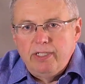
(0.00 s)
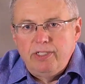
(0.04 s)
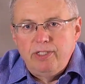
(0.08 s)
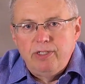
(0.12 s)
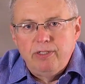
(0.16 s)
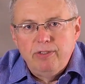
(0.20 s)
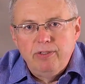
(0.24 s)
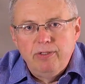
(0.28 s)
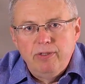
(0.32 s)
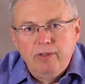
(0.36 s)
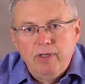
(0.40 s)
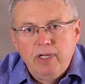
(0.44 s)

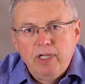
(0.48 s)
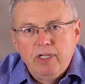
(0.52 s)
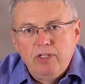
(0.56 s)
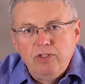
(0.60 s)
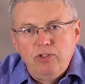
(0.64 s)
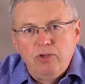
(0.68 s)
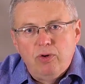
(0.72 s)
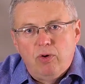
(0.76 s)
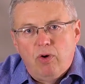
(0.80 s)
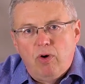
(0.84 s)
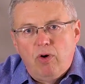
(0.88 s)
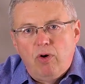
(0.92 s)
to
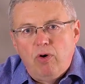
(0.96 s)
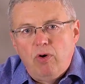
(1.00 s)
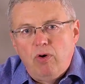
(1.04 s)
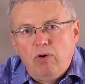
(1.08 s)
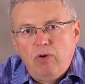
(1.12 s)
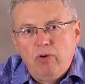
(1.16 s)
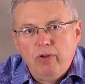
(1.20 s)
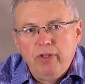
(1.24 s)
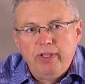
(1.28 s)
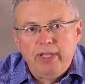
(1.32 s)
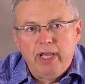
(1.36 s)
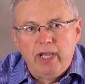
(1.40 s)
do
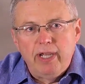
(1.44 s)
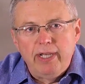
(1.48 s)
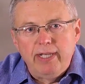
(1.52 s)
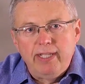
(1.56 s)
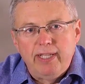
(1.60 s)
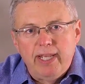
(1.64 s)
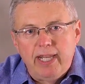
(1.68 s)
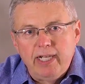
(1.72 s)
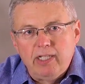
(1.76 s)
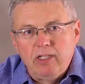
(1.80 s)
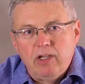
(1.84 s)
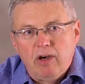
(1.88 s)
all
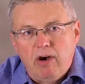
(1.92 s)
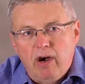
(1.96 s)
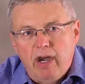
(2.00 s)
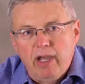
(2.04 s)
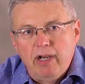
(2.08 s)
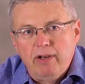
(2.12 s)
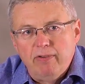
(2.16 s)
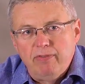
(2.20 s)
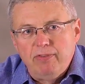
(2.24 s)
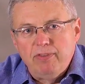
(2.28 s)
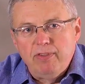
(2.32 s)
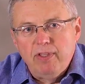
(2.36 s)
that
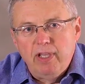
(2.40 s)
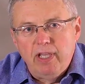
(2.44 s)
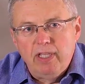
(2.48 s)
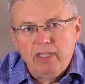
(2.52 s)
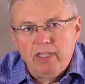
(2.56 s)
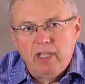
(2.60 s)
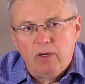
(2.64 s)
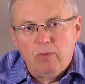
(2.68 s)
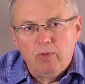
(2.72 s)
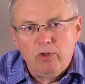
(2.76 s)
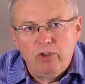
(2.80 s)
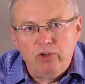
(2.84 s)
kind of
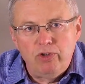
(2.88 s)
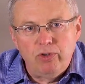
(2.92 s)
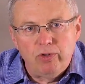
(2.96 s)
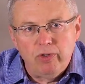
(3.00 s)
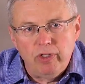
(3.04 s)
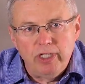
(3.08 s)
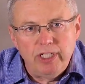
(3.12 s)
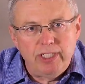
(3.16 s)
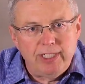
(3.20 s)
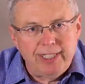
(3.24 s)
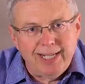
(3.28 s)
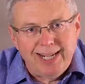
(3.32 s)
thing that would
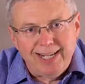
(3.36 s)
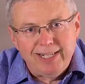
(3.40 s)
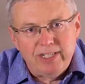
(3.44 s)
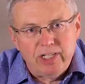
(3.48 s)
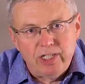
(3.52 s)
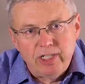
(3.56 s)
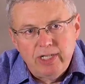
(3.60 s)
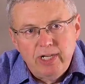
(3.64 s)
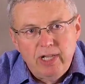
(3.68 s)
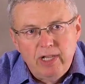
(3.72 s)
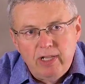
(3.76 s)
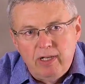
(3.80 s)
truly
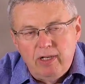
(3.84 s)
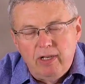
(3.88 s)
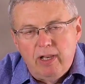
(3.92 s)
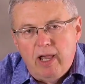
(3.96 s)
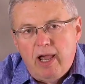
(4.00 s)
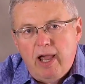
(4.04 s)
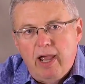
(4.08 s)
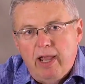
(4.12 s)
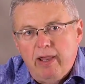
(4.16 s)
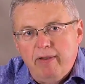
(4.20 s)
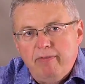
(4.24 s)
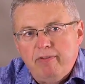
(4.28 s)
touch
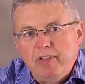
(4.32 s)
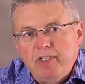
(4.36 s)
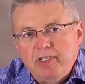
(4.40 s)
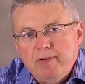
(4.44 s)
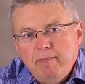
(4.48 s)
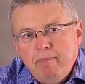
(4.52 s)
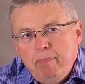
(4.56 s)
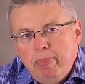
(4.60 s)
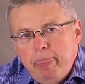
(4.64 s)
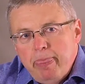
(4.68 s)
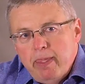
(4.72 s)
lives